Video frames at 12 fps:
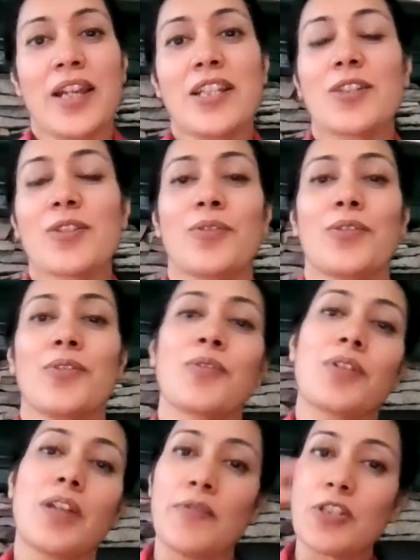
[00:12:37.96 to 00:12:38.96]
right? So you
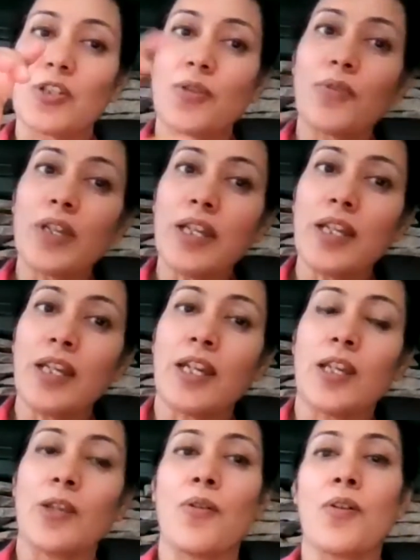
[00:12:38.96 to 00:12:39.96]
could have a screen